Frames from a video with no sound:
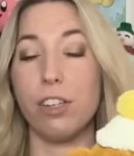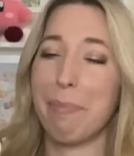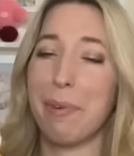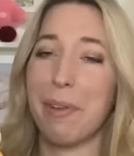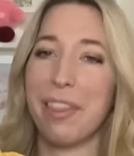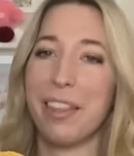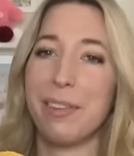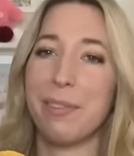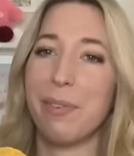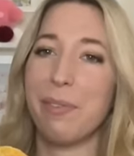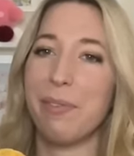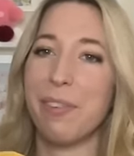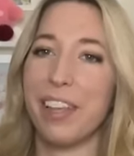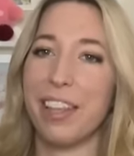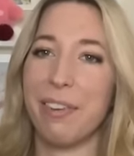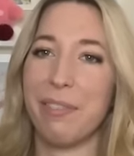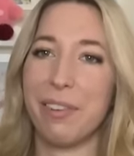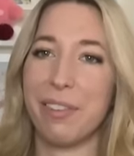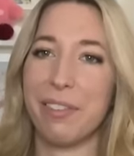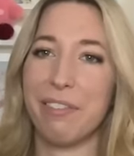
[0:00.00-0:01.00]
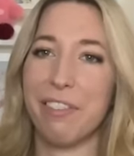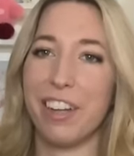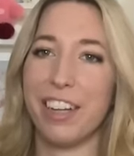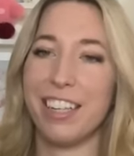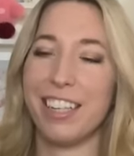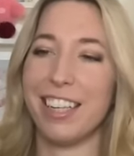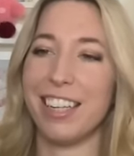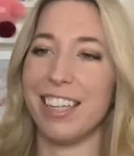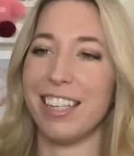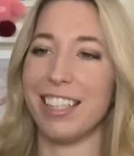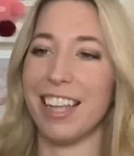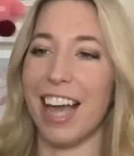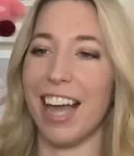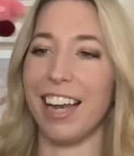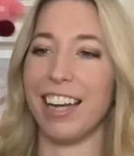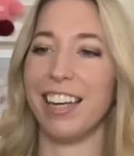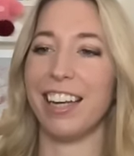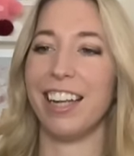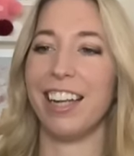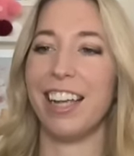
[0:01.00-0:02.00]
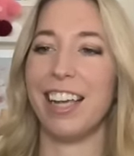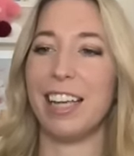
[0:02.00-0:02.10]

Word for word: but this one really was fun to design,